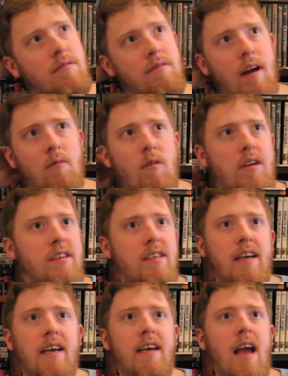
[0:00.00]
I want to
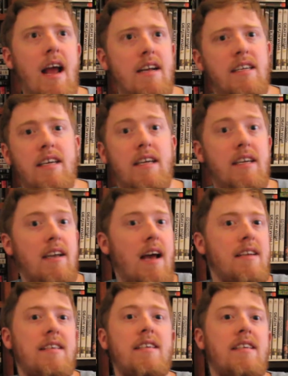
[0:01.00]
say 18,
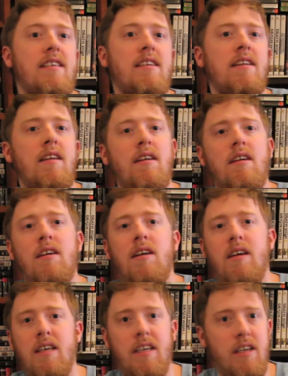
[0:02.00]
19
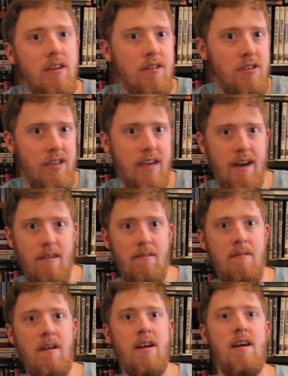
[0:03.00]
years now.
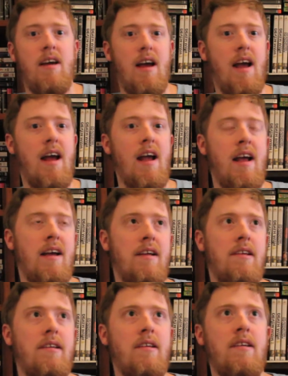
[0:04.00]

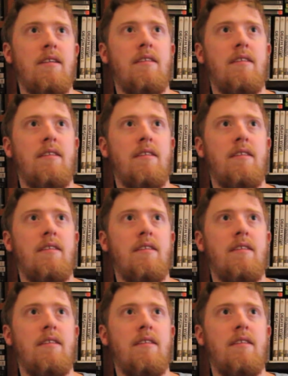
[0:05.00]
And